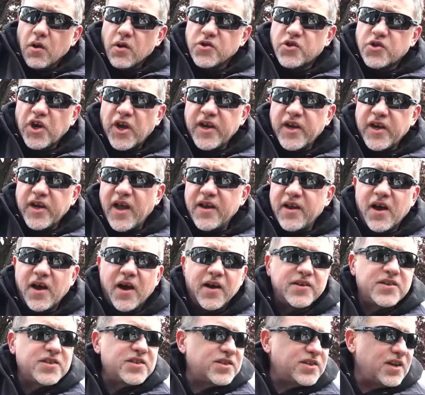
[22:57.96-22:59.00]
So again,
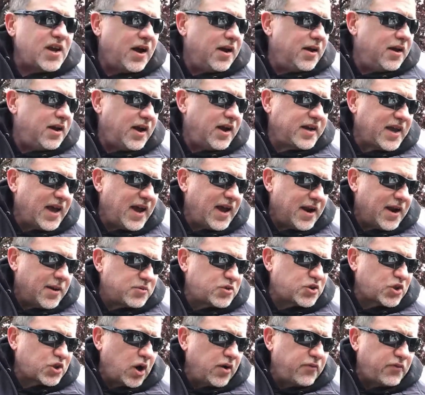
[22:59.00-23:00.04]
I'd, uh, again, I'm
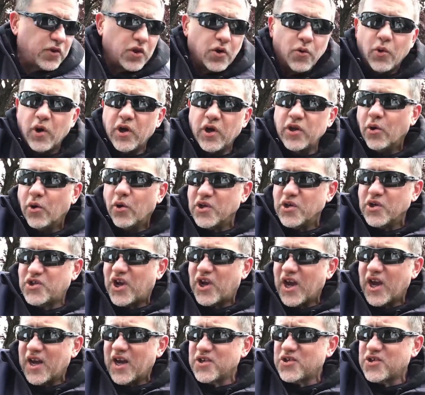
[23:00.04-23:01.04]
sorry for the wind noise, guys.